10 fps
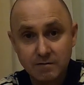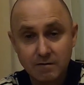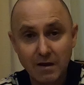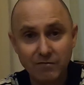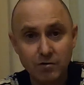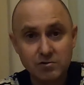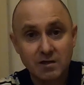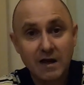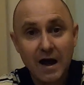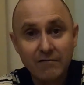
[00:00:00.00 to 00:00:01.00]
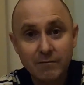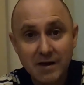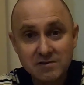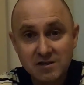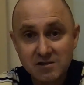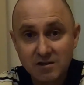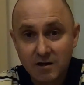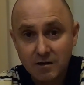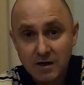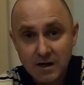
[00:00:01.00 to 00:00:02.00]
never used the card for about
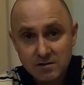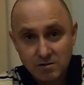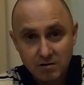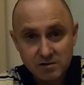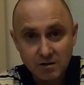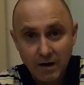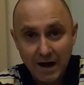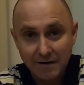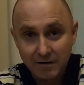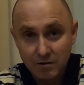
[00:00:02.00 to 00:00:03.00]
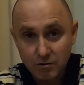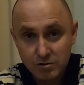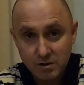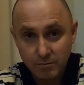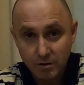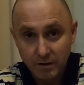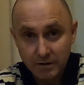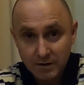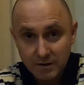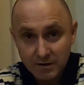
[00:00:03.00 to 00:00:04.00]
16 years, and I still hardly use it, but
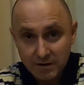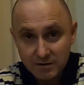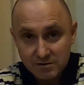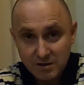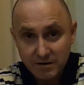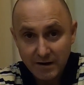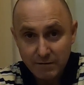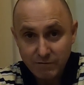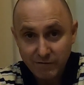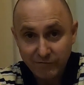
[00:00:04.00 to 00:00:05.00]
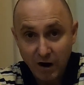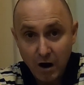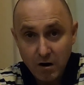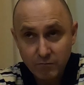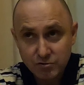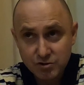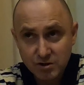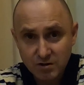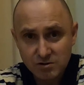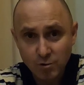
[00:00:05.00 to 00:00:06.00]
I did need it for a phone, which
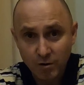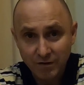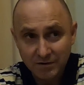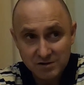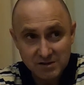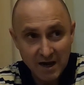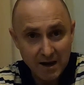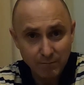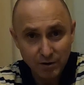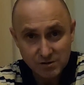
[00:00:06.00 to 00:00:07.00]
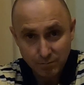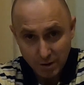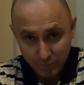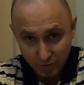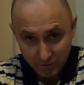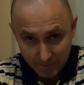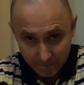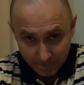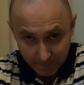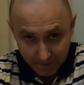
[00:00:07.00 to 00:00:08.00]
you can sort of understand because of people
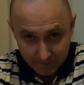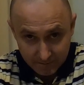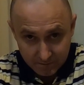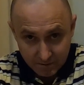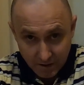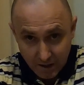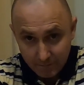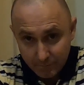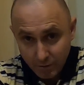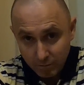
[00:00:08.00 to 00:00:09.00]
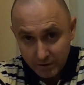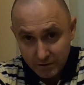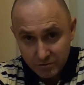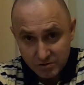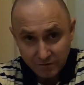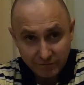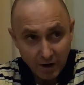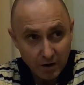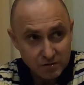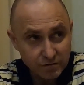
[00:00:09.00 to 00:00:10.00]
probably using
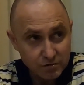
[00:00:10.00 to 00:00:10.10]
phones for